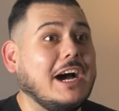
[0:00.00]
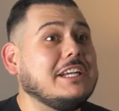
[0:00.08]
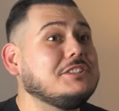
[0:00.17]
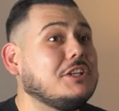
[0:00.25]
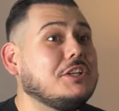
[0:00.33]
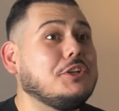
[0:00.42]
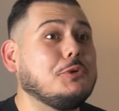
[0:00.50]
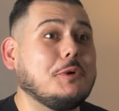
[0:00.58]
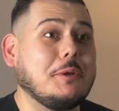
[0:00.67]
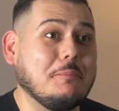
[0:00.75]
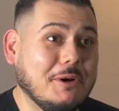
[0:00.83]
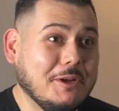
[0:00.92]
I started
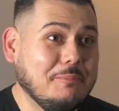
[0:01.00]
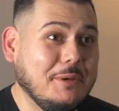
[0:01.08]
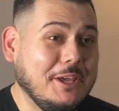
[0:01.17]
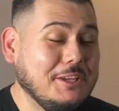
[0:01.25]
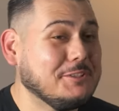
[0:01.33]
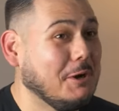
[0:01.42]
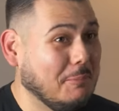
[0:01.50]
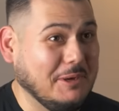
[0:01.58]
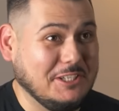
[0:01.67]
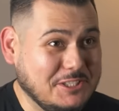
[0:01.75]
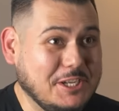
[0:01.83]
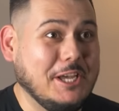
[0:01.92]
doing mukbangs on
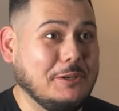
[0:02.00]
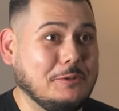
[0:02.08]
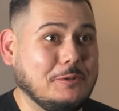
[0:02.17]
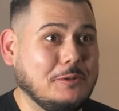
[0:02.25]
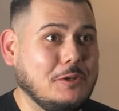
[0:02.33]
my channel,